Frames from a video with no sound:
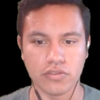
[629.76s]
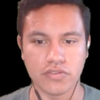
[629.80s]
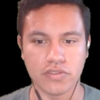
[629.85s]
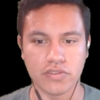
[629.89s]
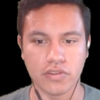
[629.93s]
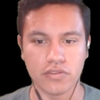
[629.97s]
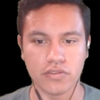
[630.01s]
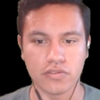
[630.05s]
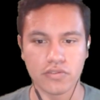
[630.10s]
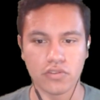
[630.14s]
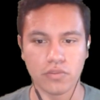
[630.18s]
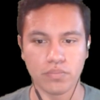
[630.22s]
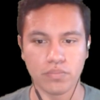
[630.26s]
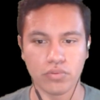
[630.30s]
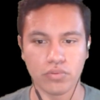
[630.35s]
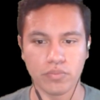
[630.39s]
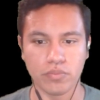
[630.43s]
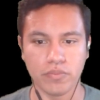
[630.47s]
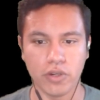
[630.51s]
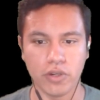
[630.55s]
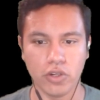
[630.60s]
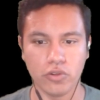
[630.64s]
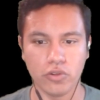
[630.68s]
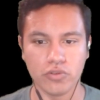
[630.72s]
it says, the
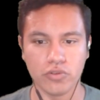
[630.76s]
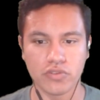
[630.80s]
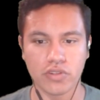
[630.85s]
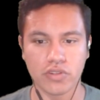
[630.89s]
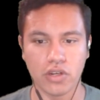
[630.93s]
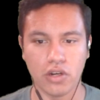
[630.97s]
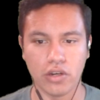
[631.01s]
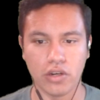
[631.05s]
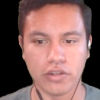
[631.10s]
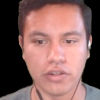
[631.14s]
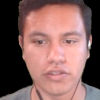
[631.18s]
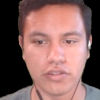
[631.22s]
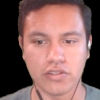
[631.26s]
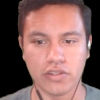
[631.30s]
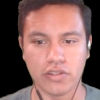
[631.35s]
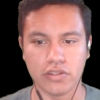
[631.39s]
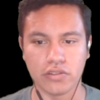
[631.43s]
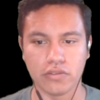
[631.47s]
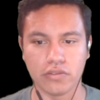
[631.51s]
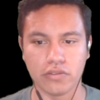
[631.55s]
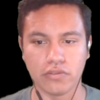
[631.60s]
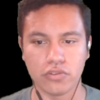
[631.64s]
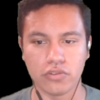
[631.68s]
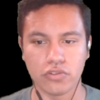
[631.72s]
proposed
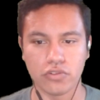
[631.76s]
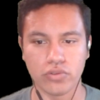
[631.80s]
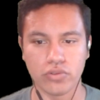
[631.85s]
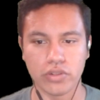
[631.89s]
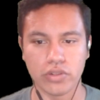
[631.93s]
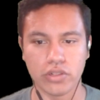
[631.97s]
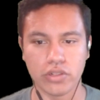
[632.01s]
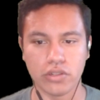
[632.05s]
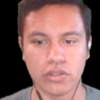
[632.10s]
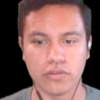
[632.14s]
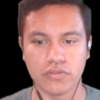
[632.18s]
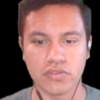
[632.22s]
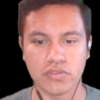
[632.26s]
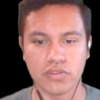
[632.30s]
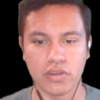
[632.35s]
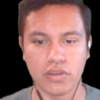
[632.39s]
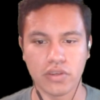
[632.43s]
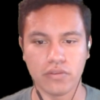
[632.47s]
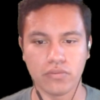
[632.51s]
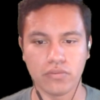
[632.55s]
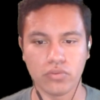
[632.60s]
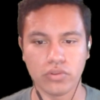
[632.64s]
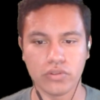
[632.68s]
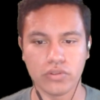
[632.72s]
content of the Treaty of
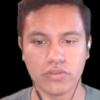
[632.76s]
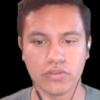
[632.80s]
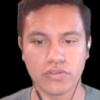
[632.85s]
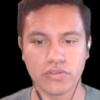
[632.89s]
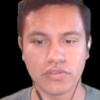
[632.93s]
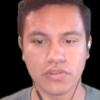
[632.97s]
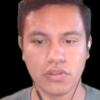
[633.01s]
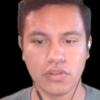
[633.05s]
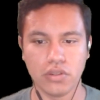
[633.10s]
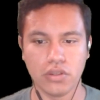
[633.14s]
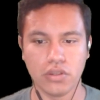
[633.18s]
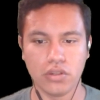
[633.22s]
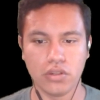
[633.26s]
Sèvres